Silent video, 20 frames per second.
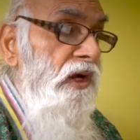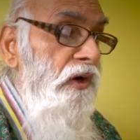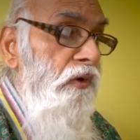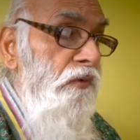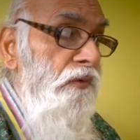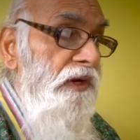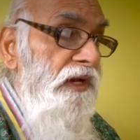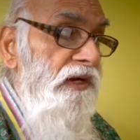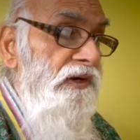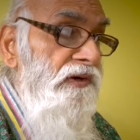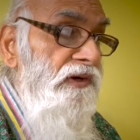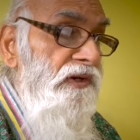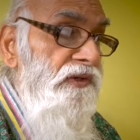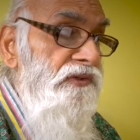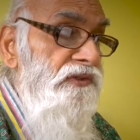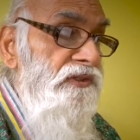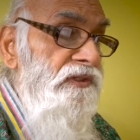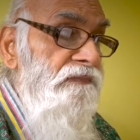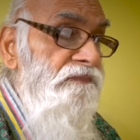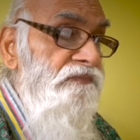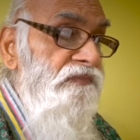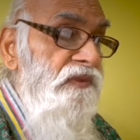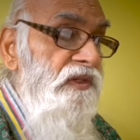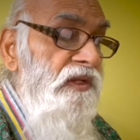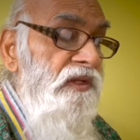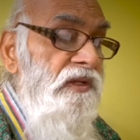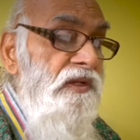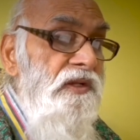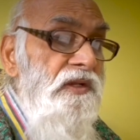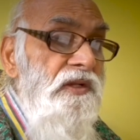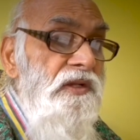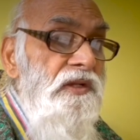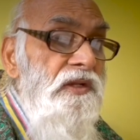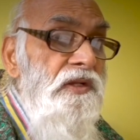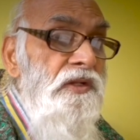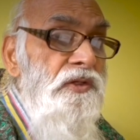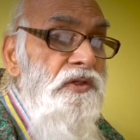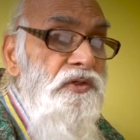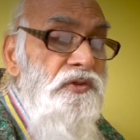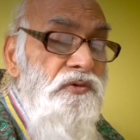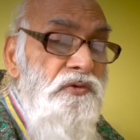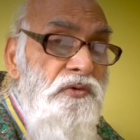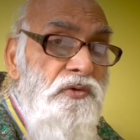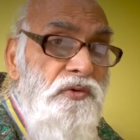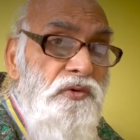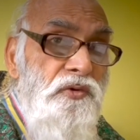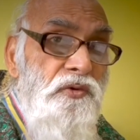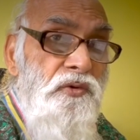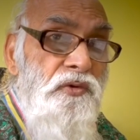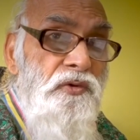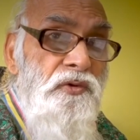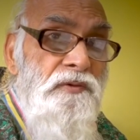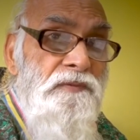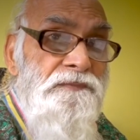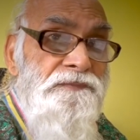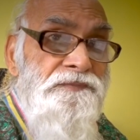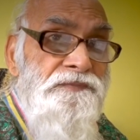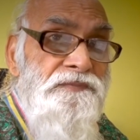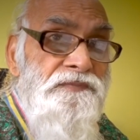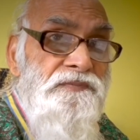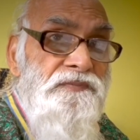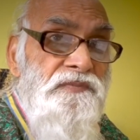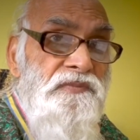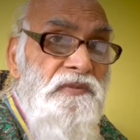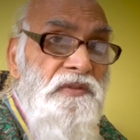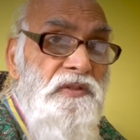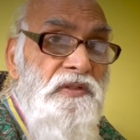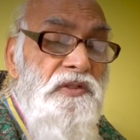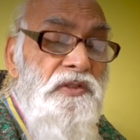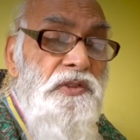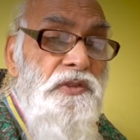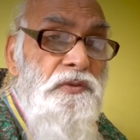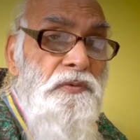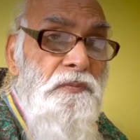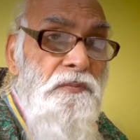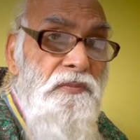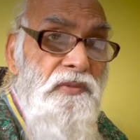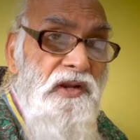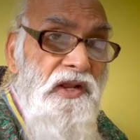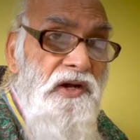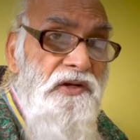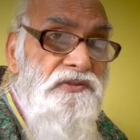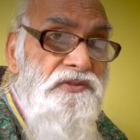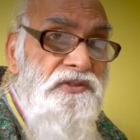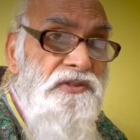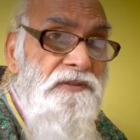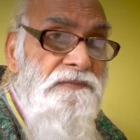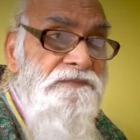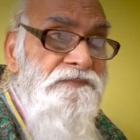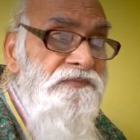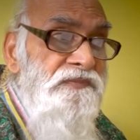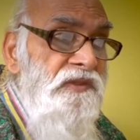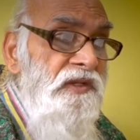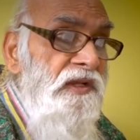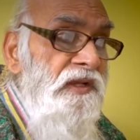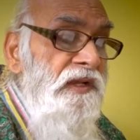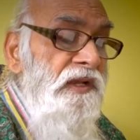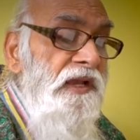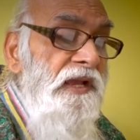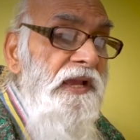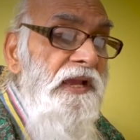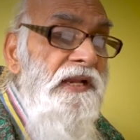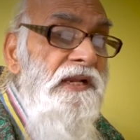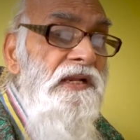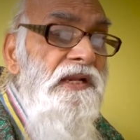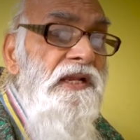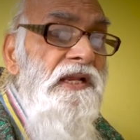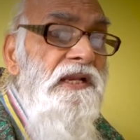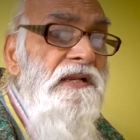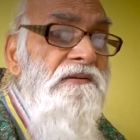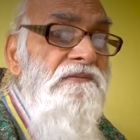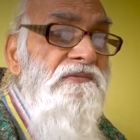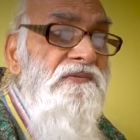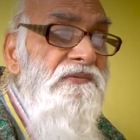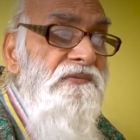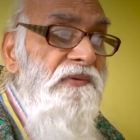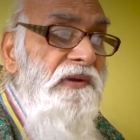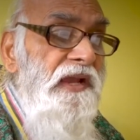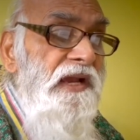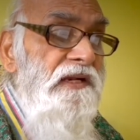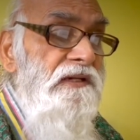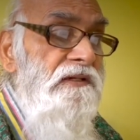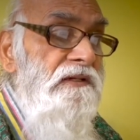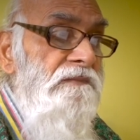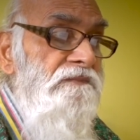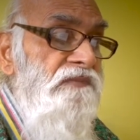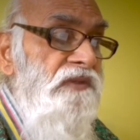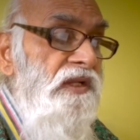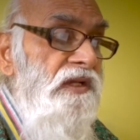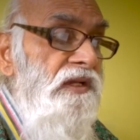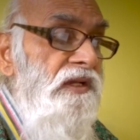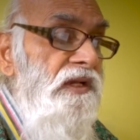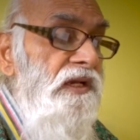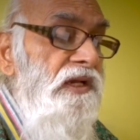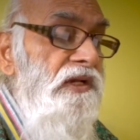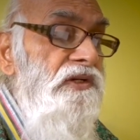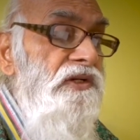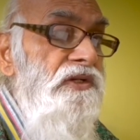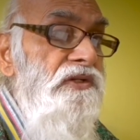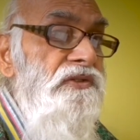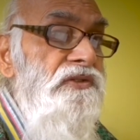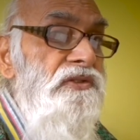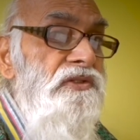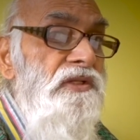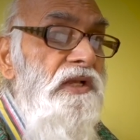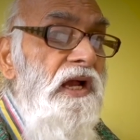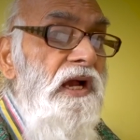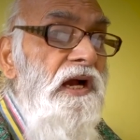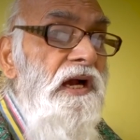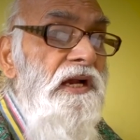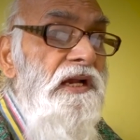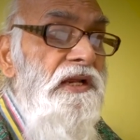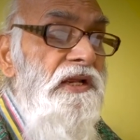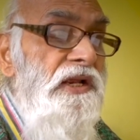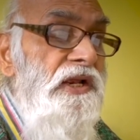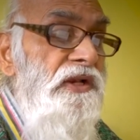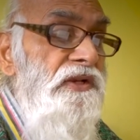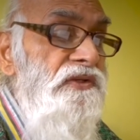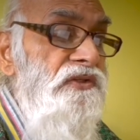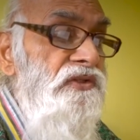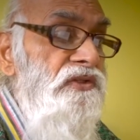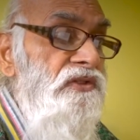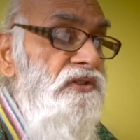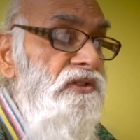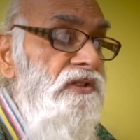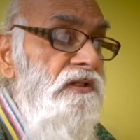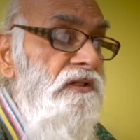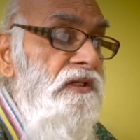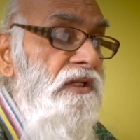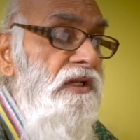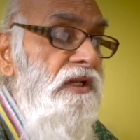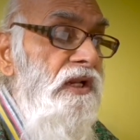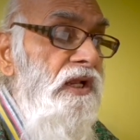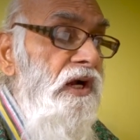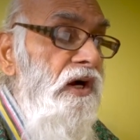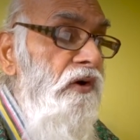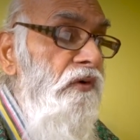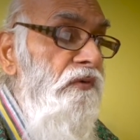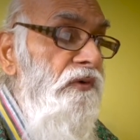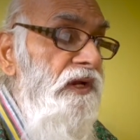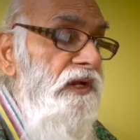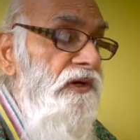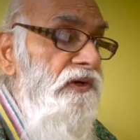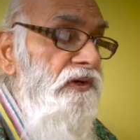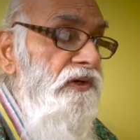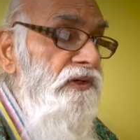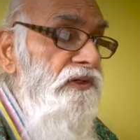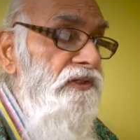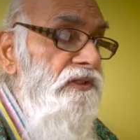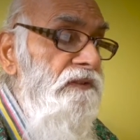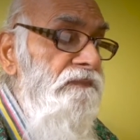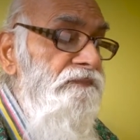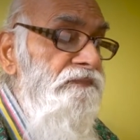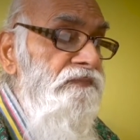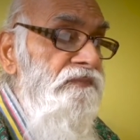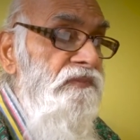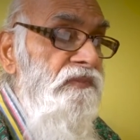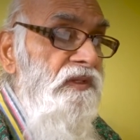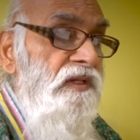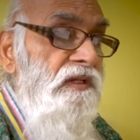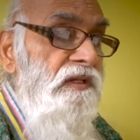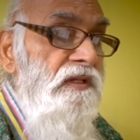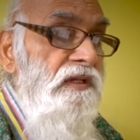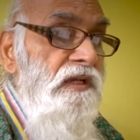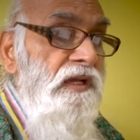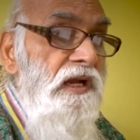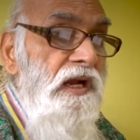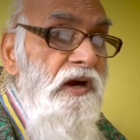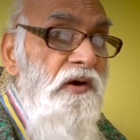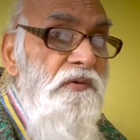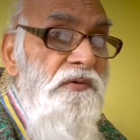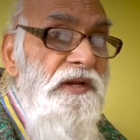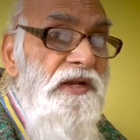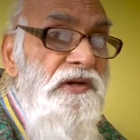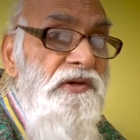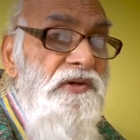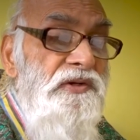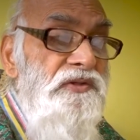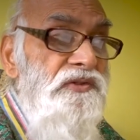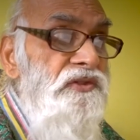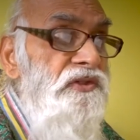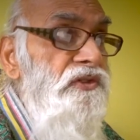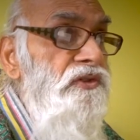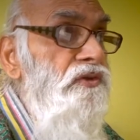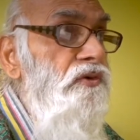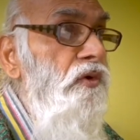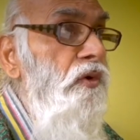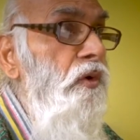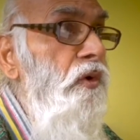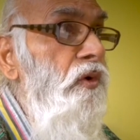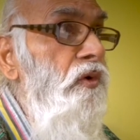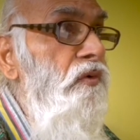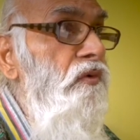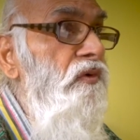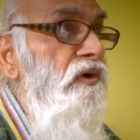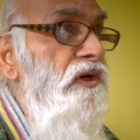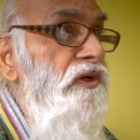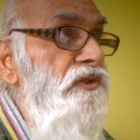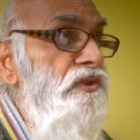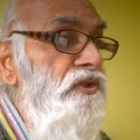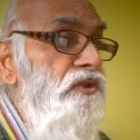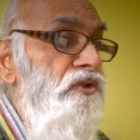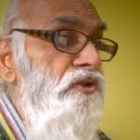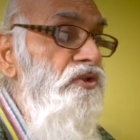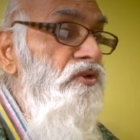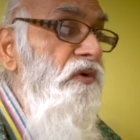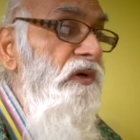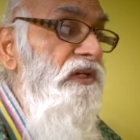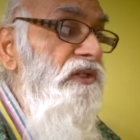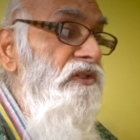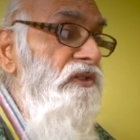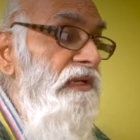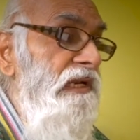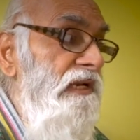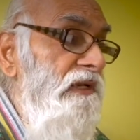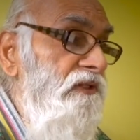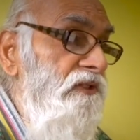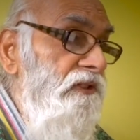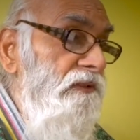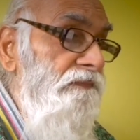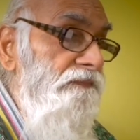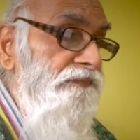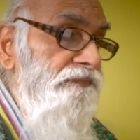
awareness to grow, to blossom, and in fact, it is against awareness. Awareness is always choiceless.